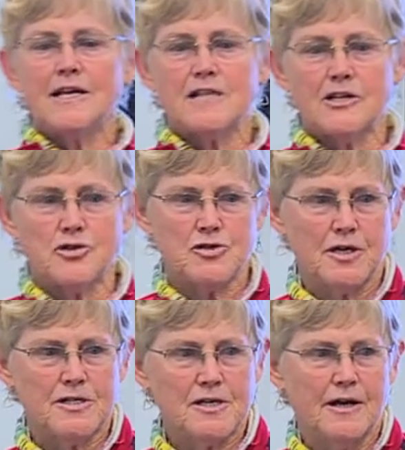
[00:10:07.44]
as an
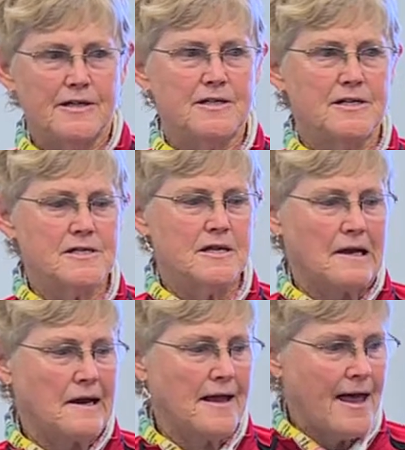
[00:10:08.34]
exercise scientist
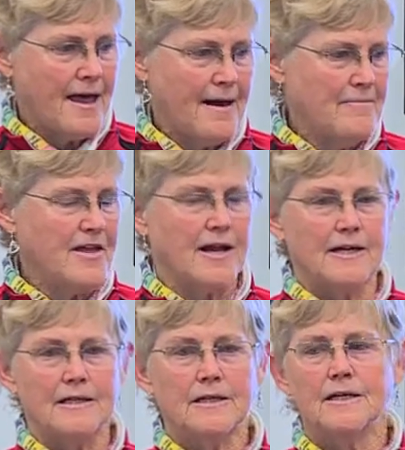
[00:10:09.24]
that
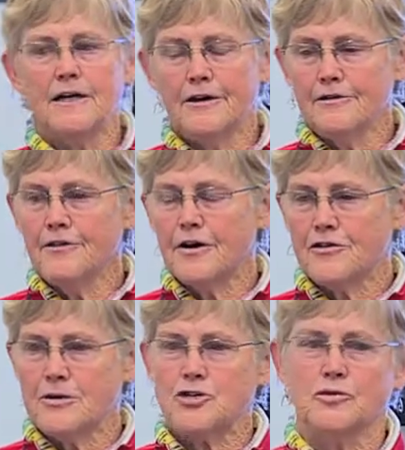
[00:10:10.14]
I love
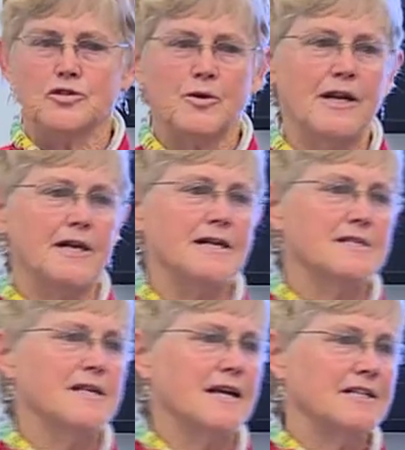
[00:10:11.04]
threshold training
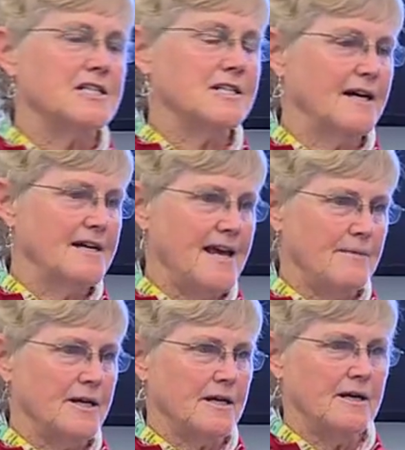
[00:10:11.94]
is that it's
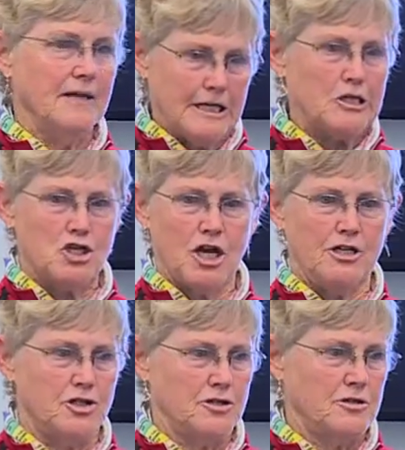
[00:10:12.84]
dynamic. It
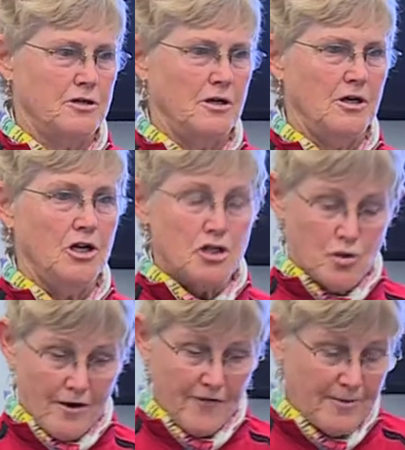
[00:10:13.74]
changes.
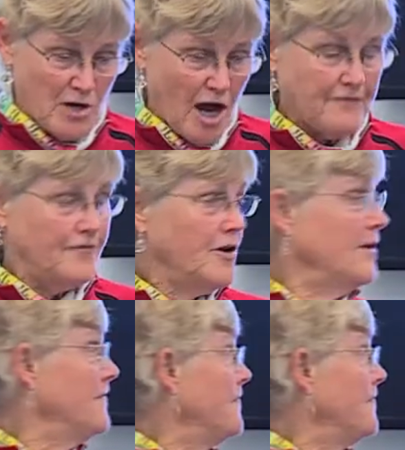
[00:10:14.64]
So if I'm not very